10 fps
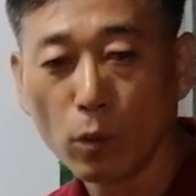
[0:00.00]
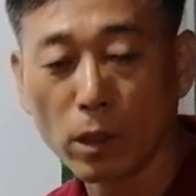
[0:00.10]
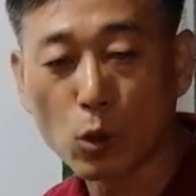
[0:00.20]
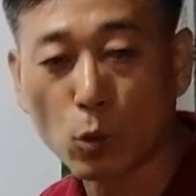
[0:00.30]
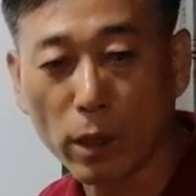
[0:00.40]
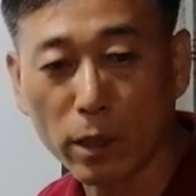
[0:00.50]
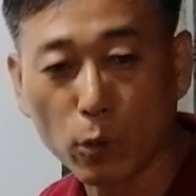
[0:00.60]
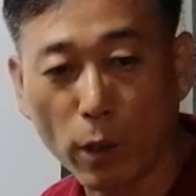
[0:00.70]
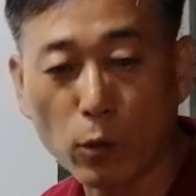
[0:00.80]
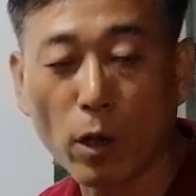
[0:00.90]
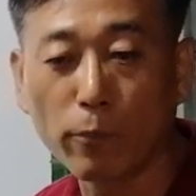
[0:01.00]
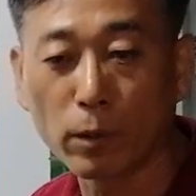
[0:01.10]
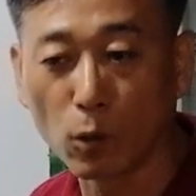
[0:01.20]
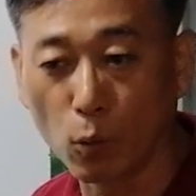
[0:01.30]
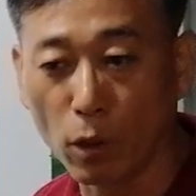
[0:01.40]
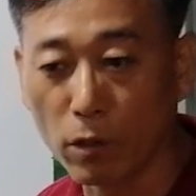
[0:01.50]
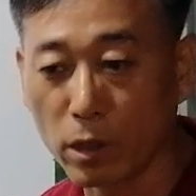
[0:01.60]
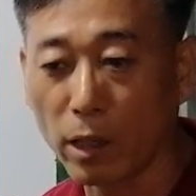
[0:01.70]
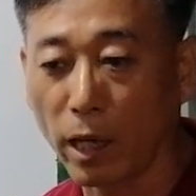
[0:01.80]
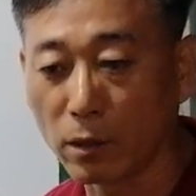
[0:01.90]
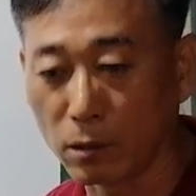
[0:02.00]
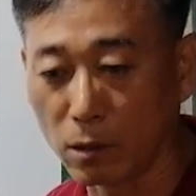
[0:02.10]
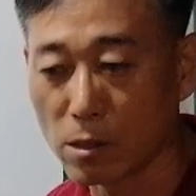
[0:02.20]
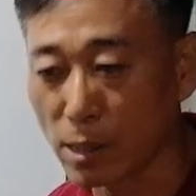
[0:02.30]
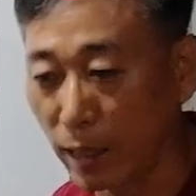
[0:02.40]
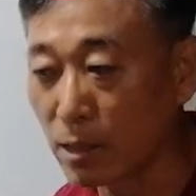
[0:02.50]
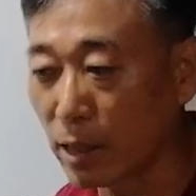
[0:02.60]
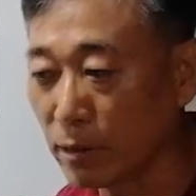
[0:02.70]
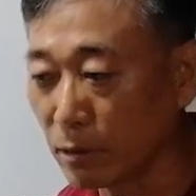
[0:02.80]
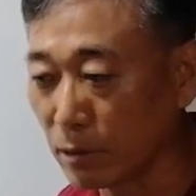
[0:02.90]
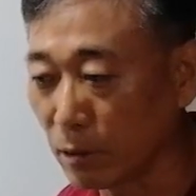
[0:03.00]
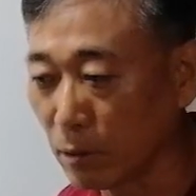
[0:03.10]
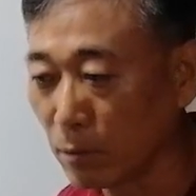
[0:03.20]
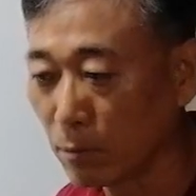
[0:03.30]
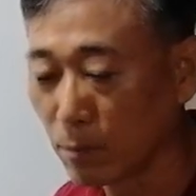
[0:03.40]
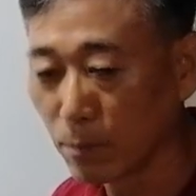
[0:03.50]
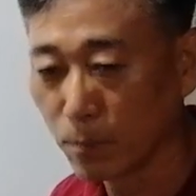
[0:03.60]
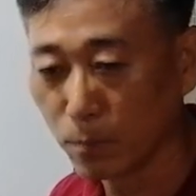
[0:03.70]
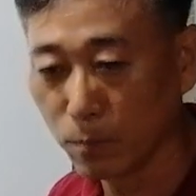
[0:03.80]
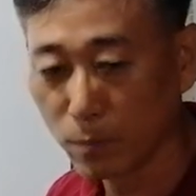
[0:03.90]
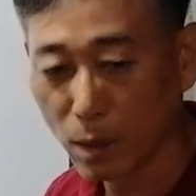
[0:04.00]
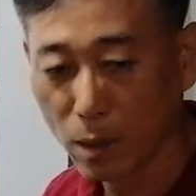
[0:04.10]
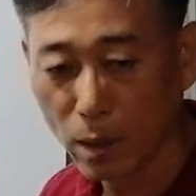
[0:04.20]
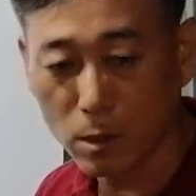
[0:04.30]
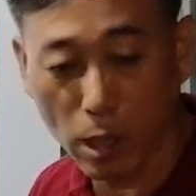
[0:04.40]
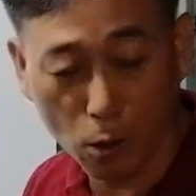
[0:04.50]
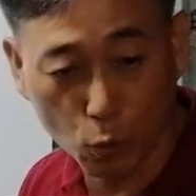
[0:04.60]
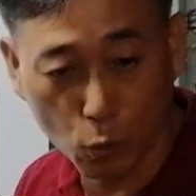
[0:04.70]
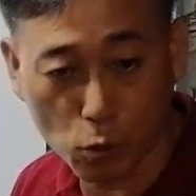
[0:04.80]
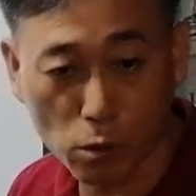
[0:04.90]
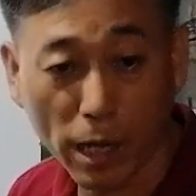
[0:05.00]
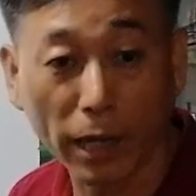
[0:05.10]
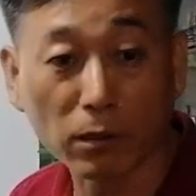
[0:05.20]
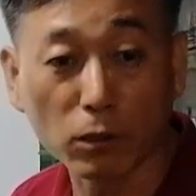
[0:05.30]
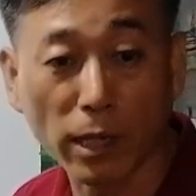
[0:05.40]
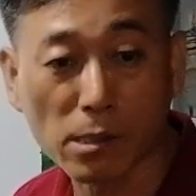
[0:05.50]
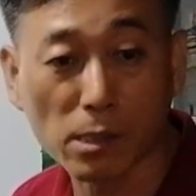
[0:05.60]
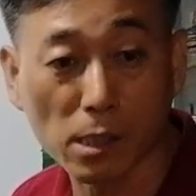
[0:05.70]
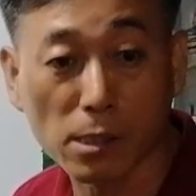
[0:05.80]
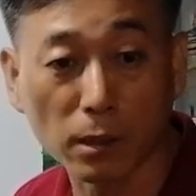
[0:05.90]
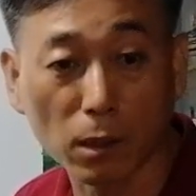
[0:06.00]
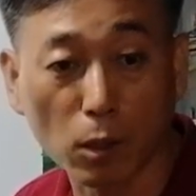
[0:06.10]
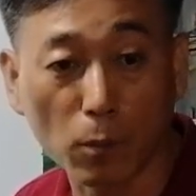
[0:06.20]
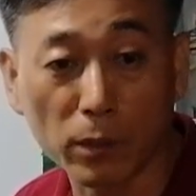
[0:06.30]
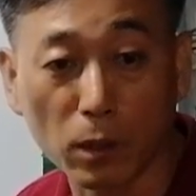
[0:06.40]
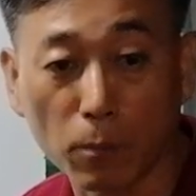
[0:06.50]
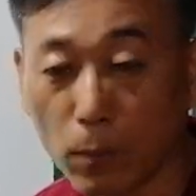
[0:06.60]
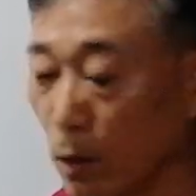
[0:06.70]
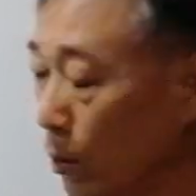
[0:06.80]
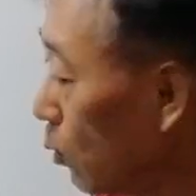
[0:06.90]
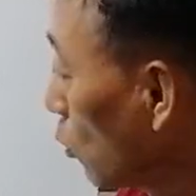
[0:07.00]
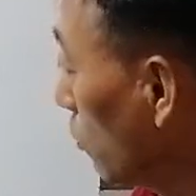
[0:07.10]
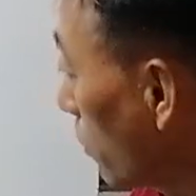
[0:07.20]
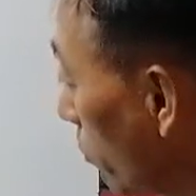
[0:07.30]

That's why when you have the worry, angers, anxiety, jealous, hateness is the coming up. You